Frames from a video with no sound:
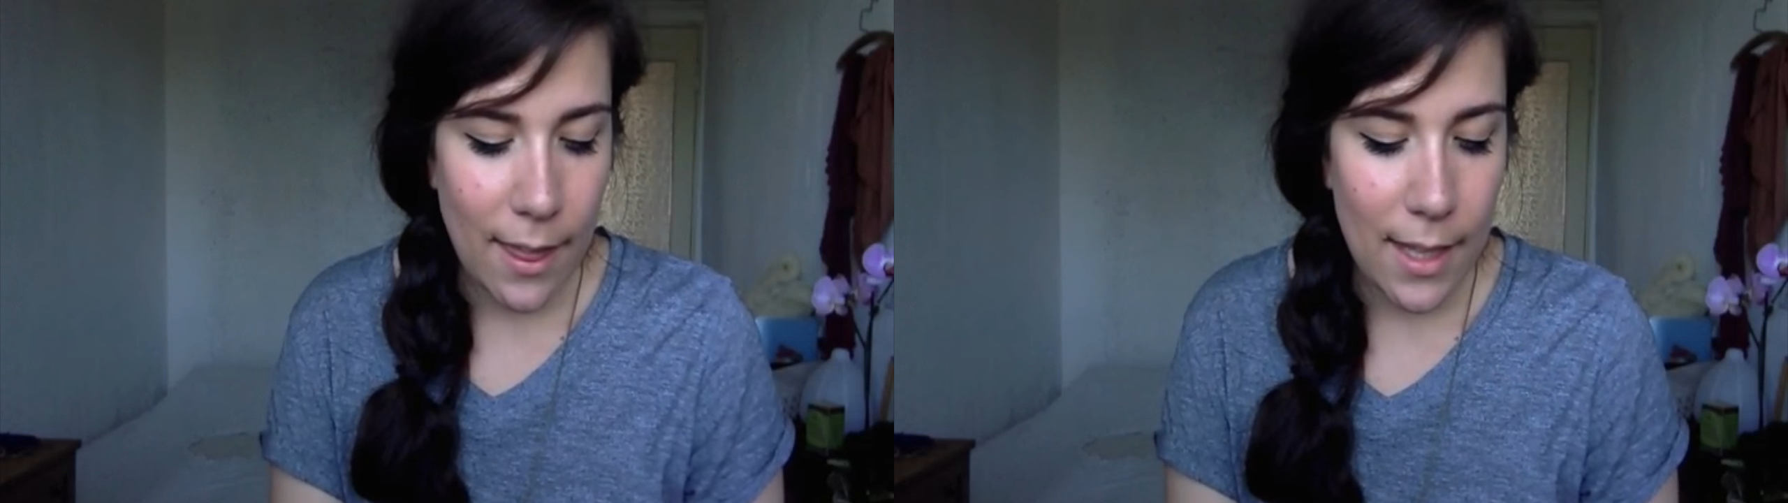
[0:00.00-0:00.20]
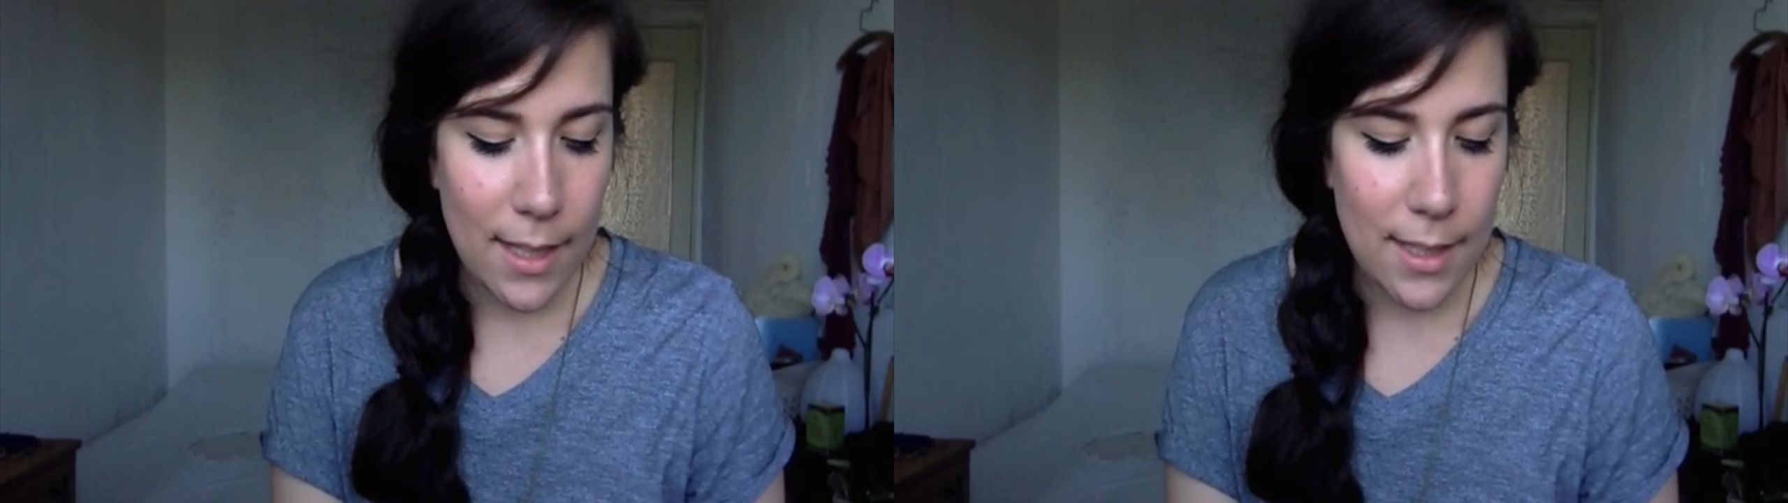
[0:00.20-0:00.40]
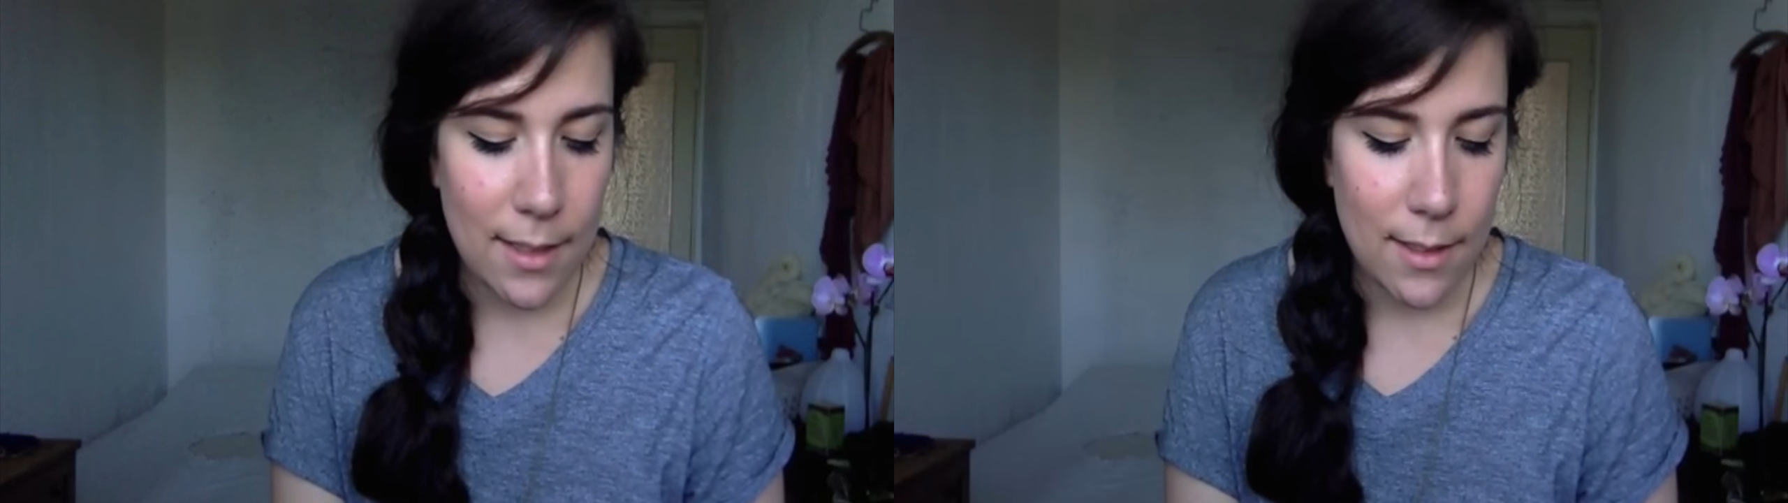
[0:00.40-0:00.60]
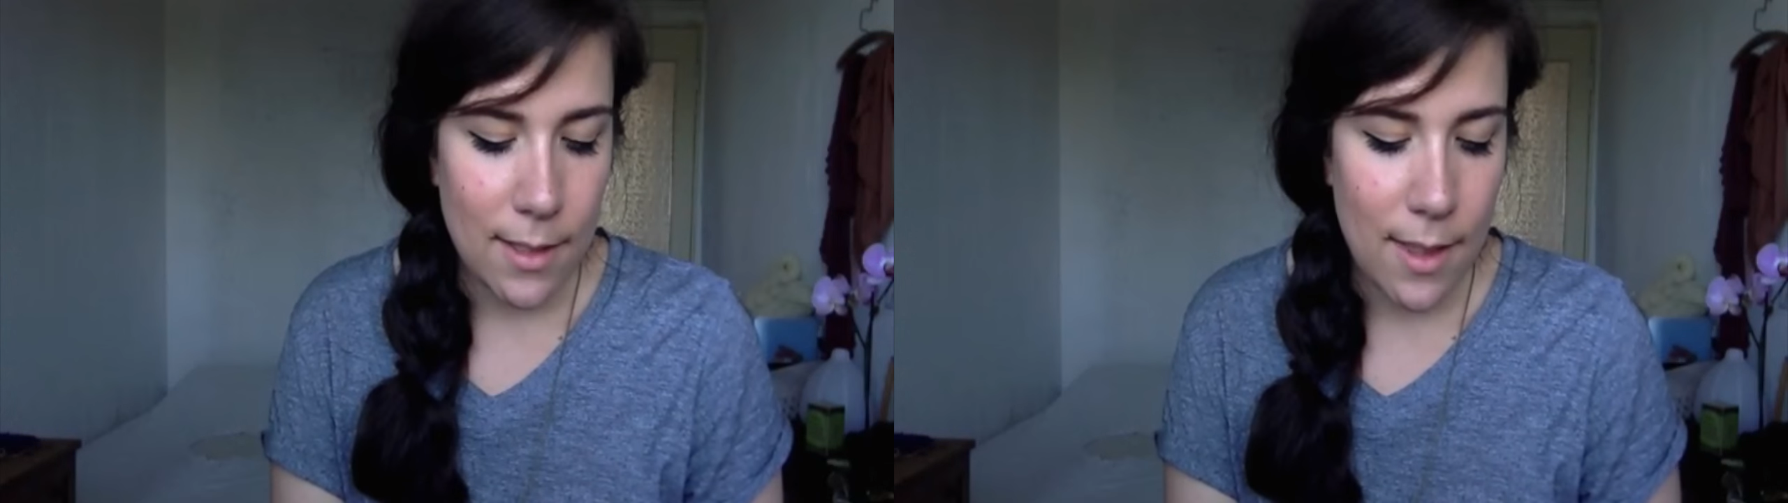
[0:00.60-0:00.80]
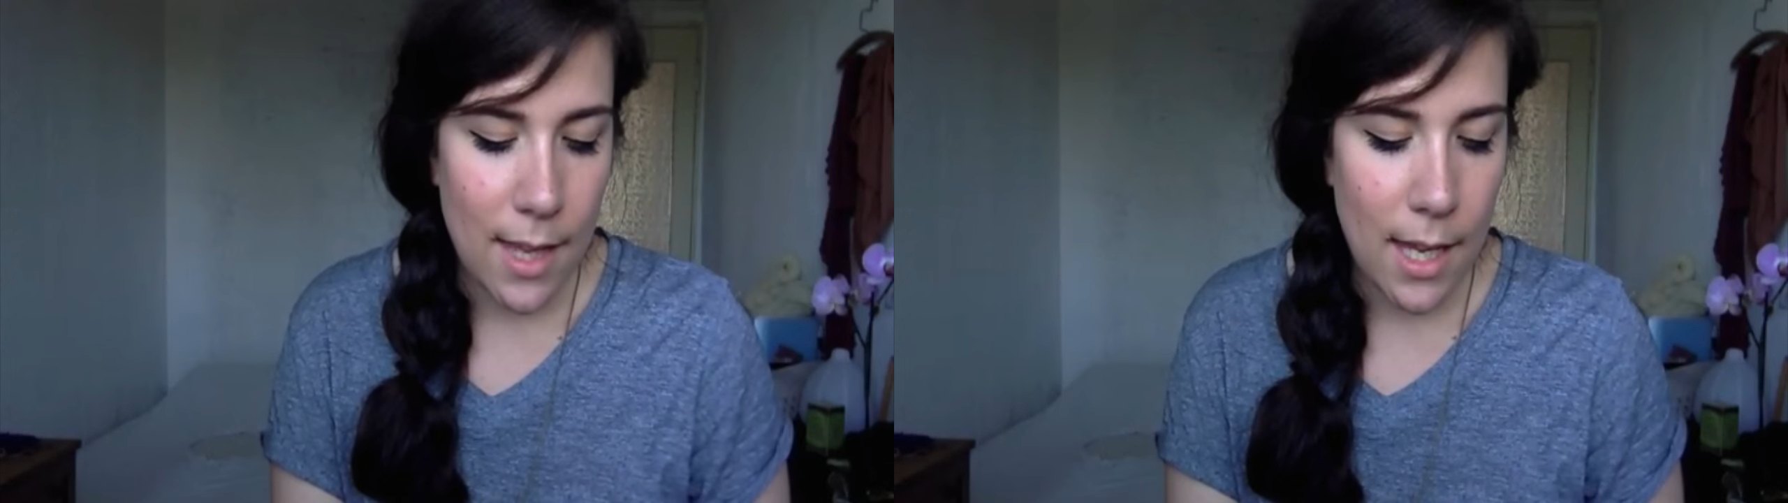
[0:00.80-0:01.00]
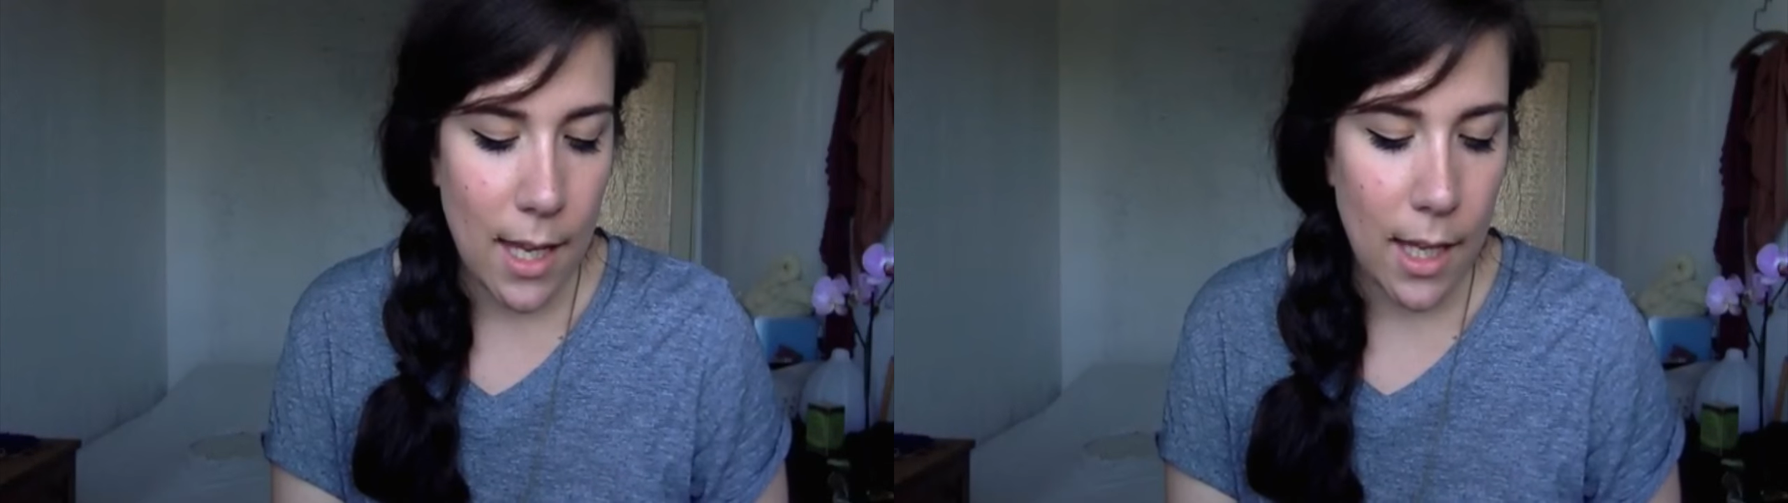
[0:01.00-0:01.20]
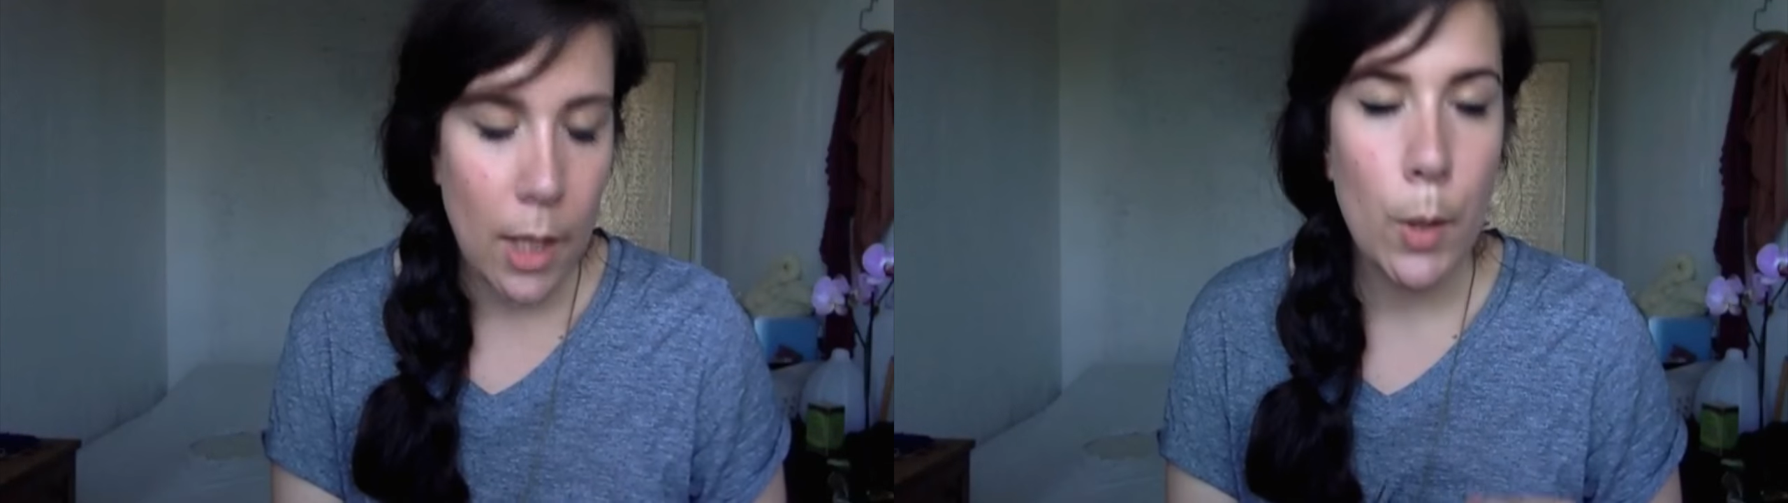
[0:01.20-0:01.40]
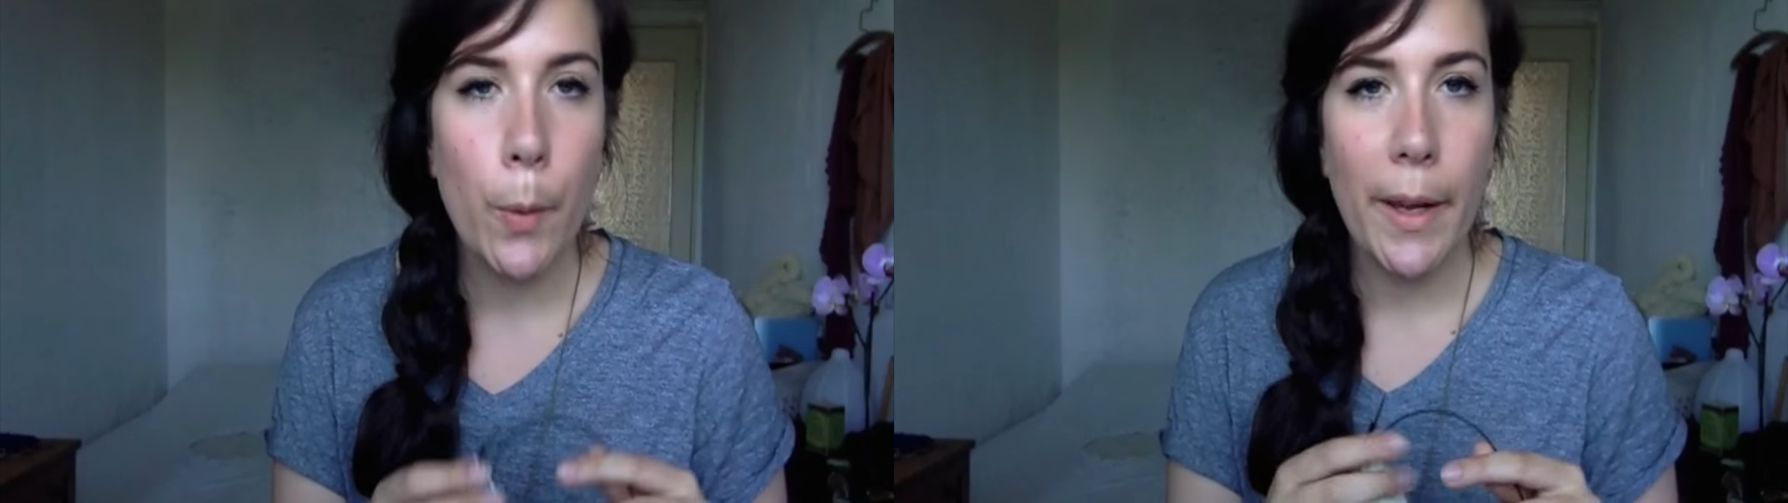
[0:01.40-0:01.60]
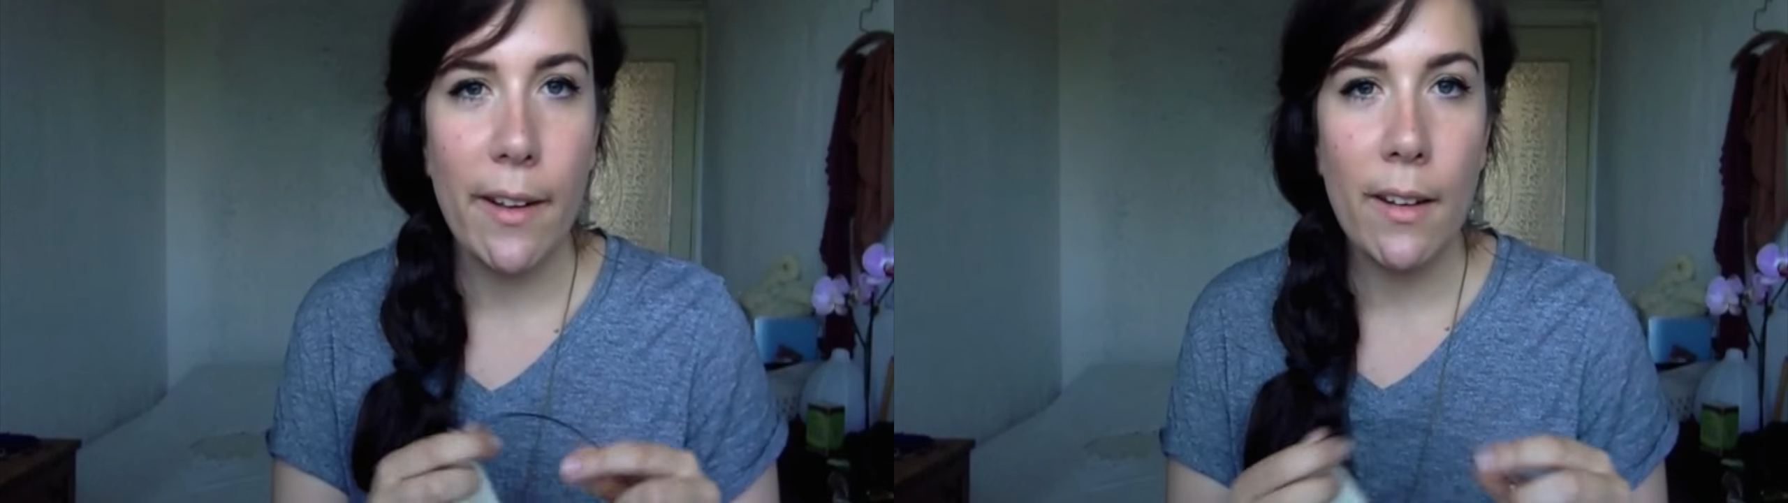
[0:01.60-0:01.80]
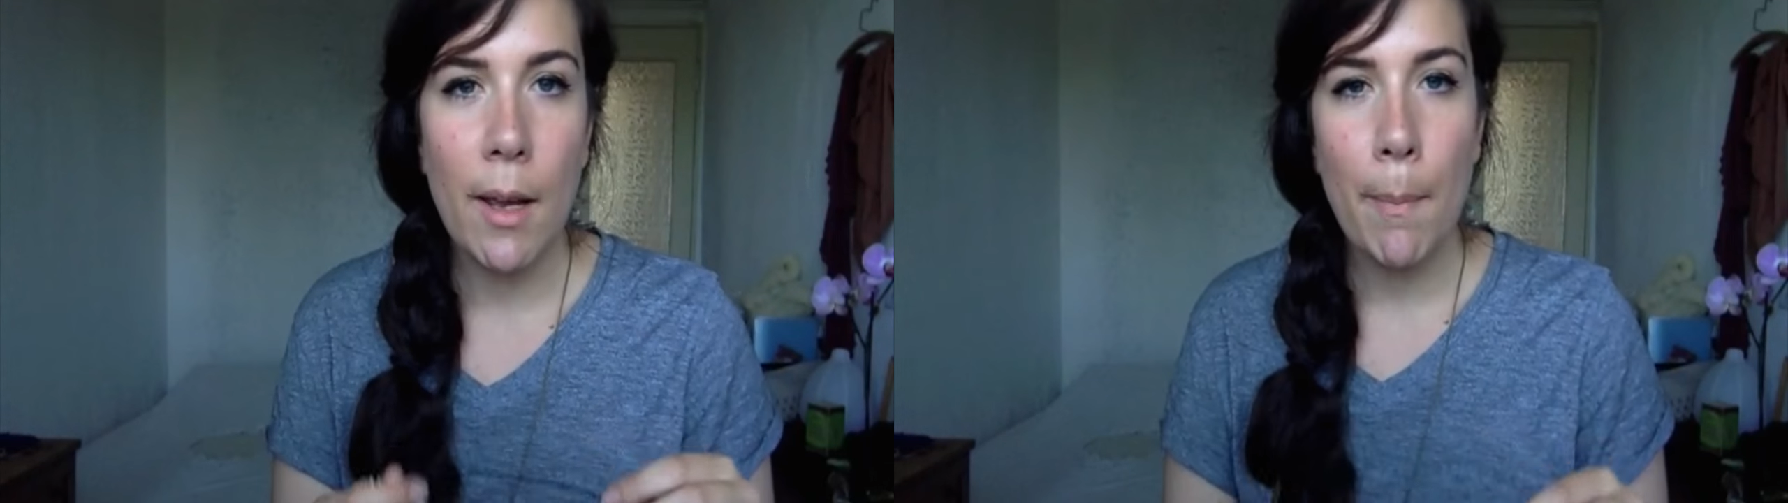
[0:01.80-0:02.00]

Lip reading: this is the quill